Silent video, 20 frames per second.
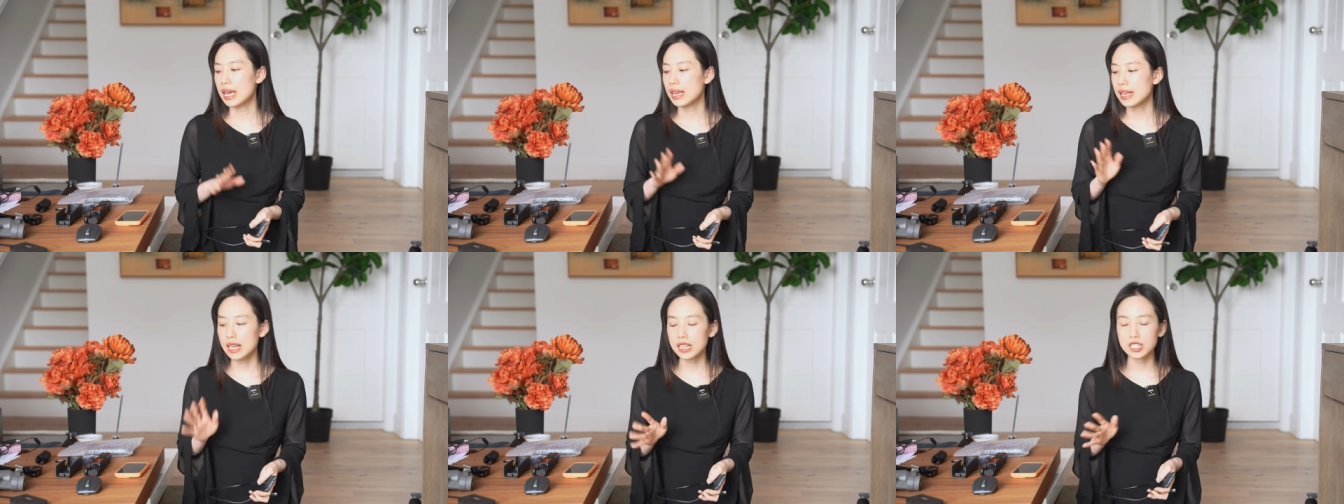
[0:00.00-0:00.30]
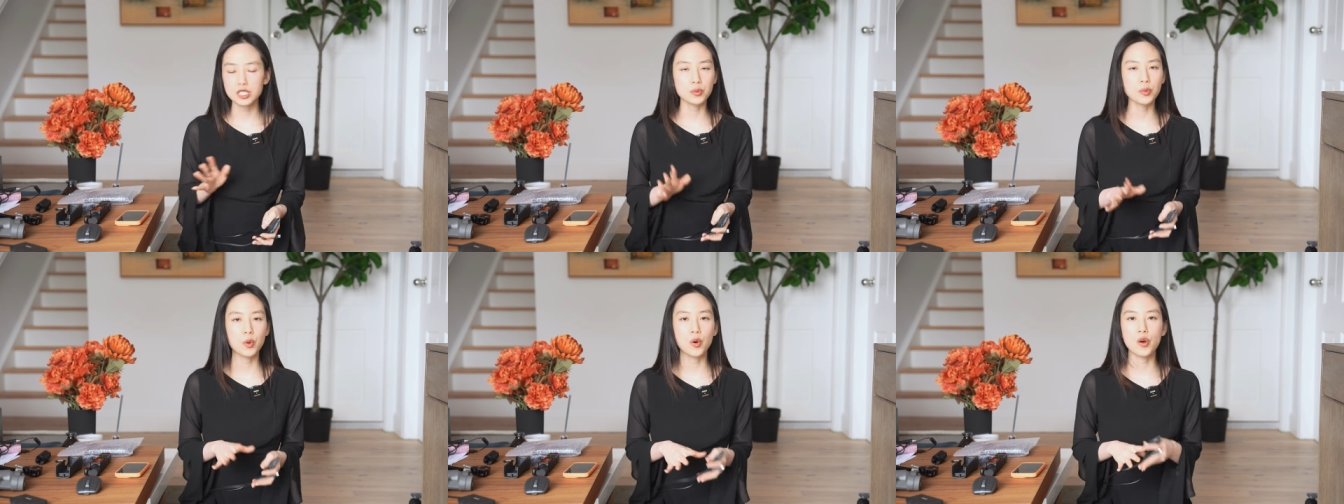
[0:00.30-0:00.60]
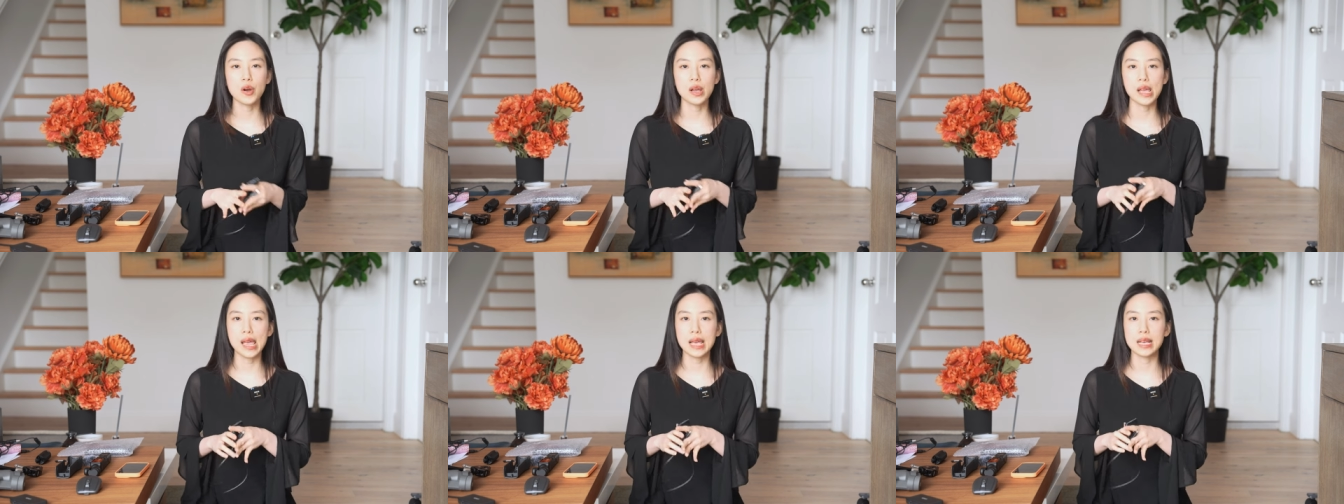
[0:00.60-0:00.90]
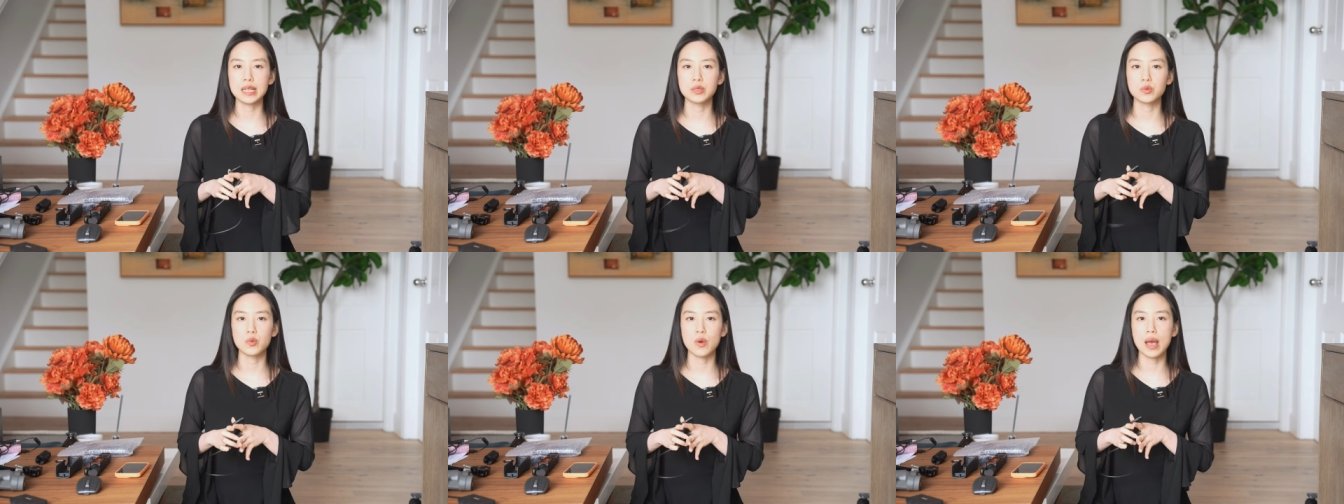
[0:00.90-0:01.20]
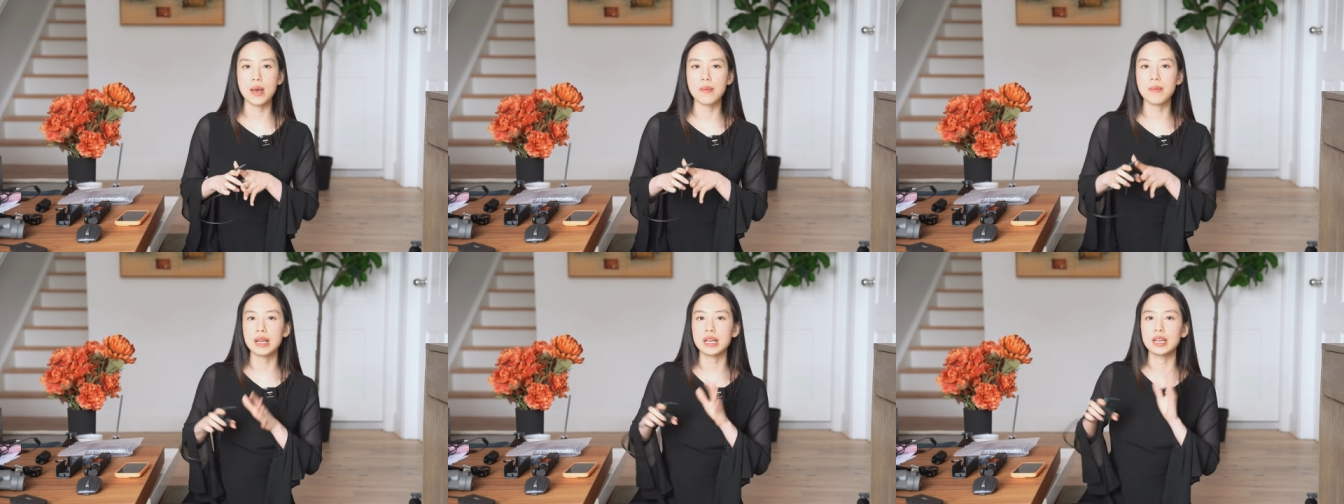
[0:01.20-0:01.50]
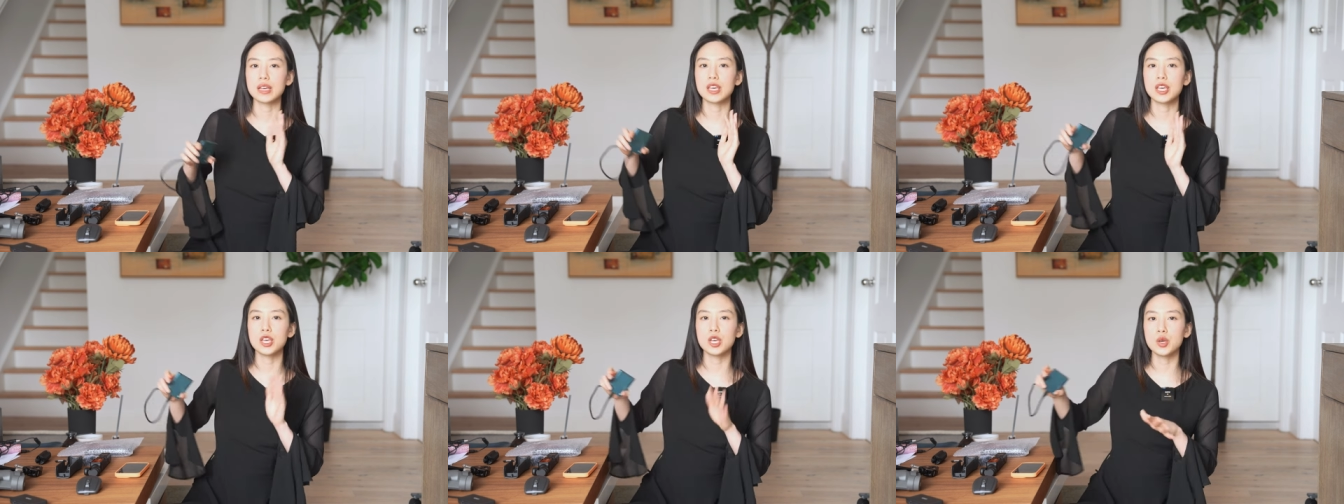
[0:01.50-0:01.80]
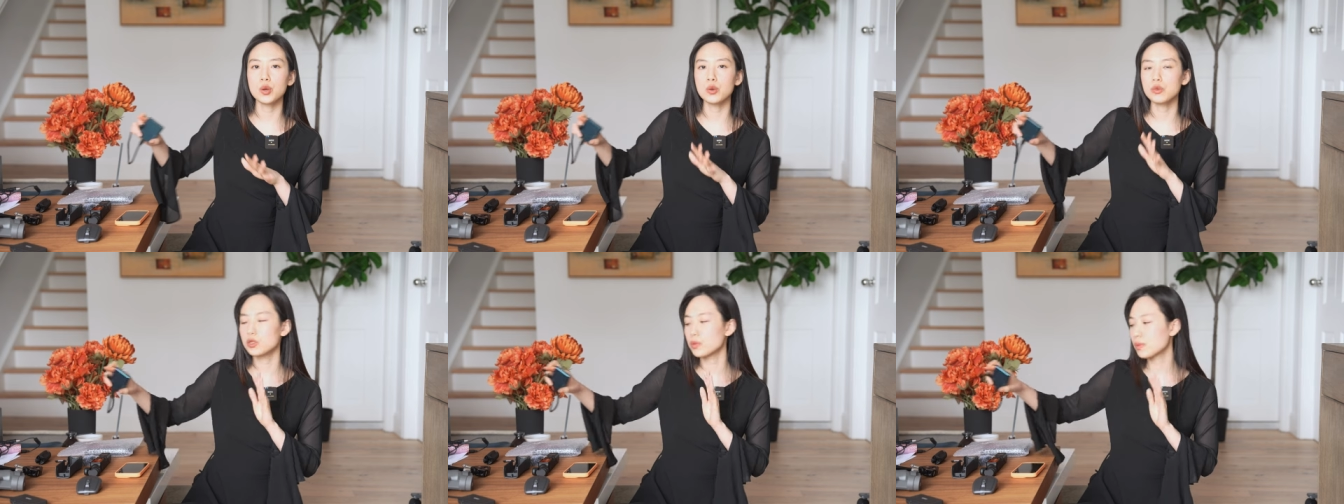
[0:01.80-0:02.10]
Next point is where I make a
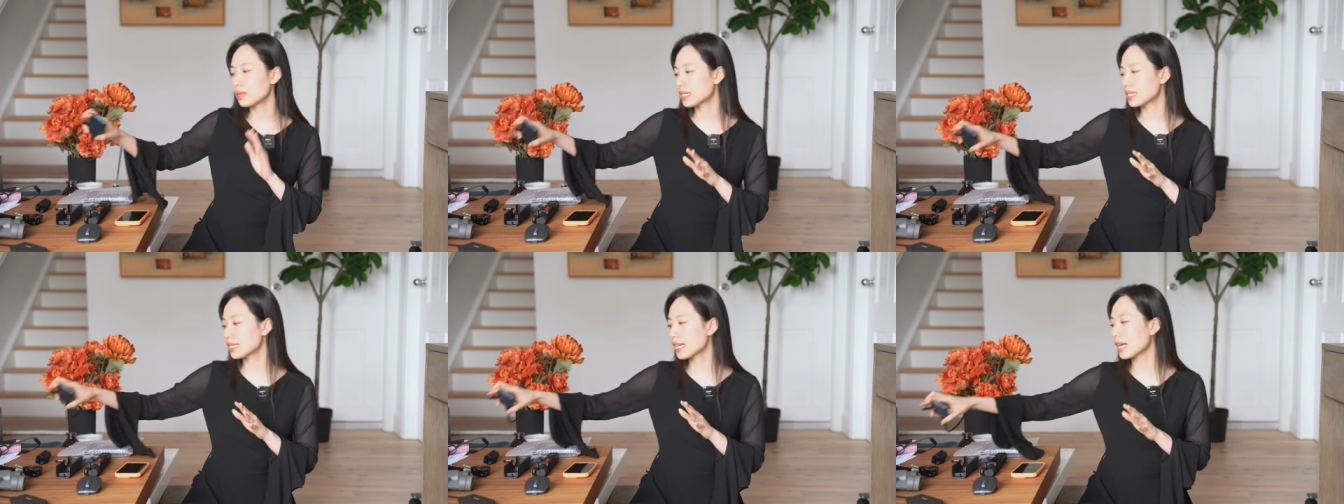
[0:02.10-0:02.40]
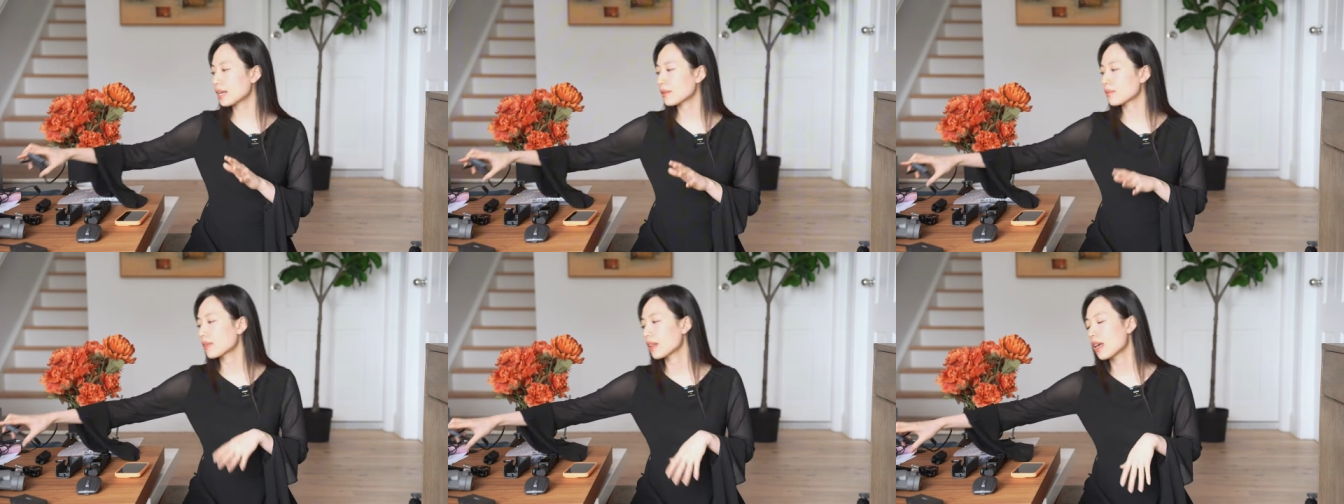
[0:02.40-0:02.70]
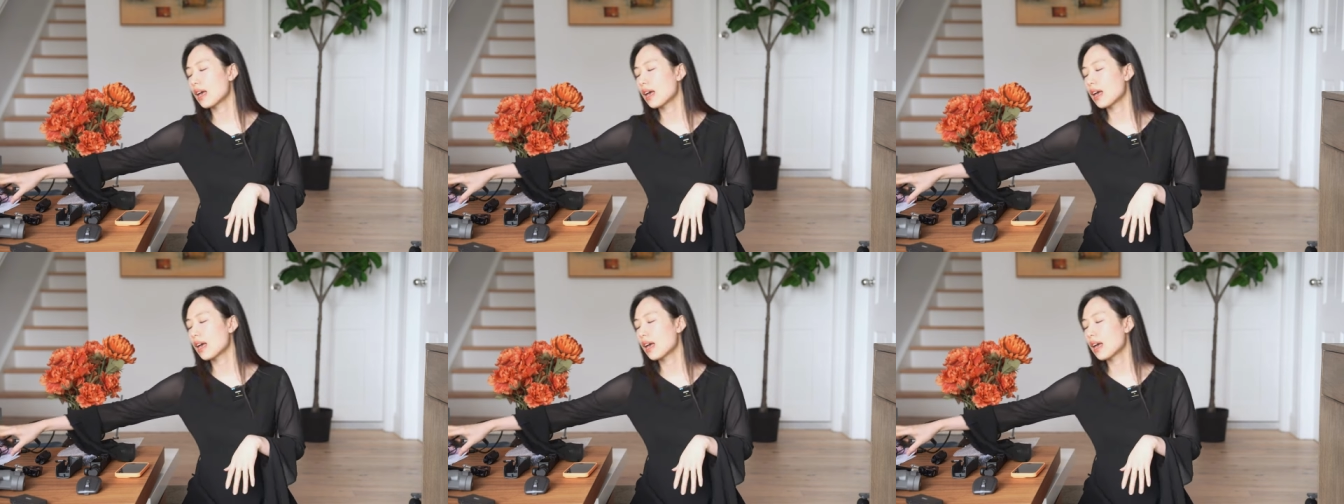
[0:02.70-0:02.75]
huge mistake.